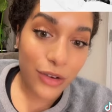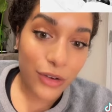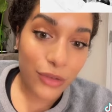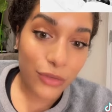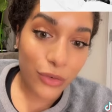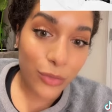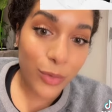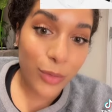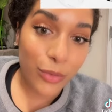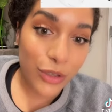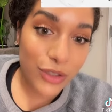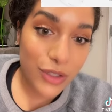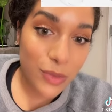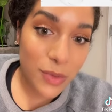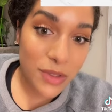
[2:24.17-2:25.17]
Ruby
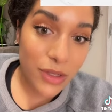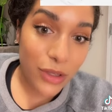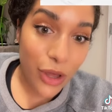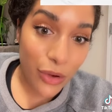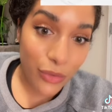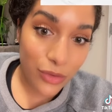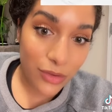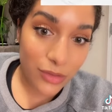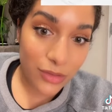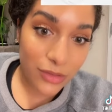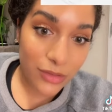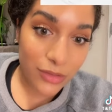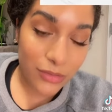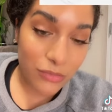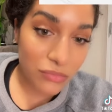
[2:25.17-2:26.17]
Bridges was alone.
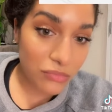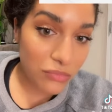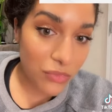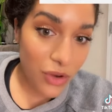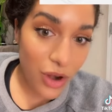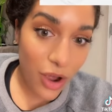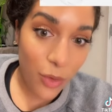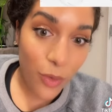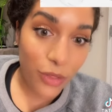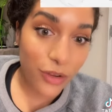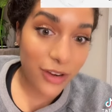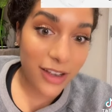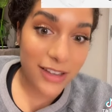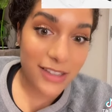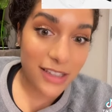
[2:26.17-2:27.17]
No other
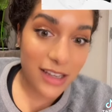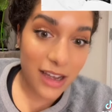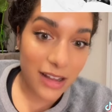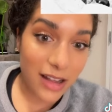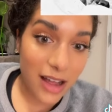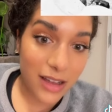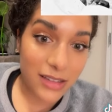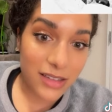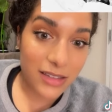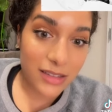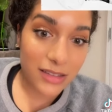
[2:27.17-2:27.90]
kids in that class.